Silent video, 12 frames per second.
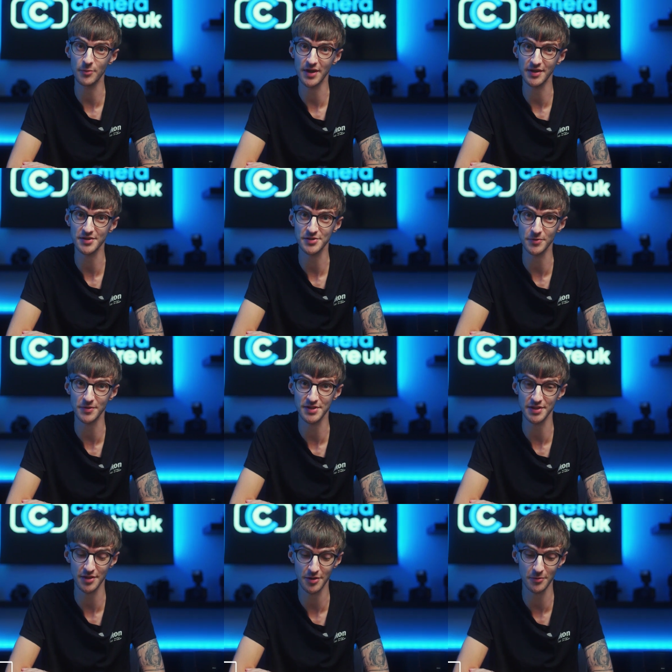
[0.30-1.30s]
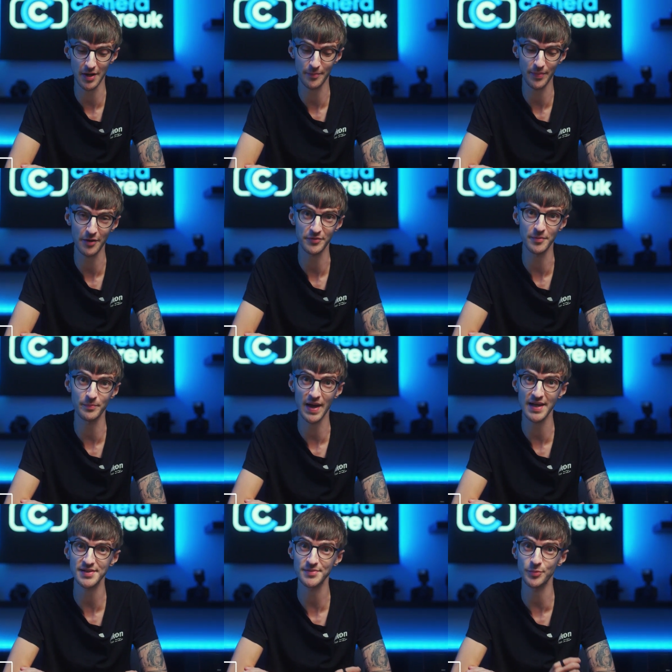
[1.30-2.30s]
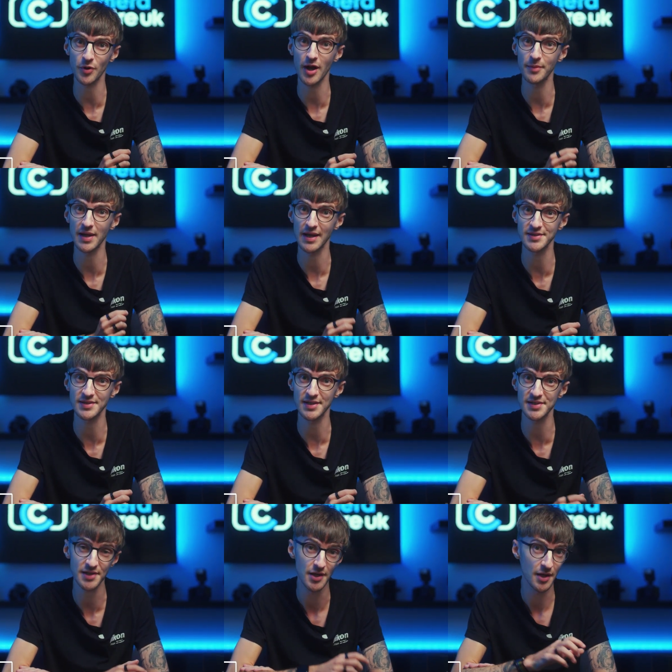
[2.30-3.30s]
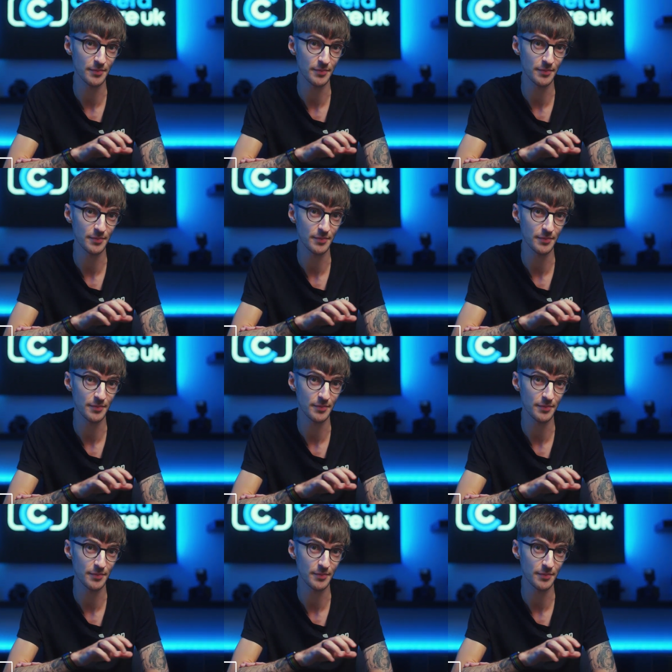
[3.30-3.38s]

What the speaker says: we're going to talk to you about the best prime lenses,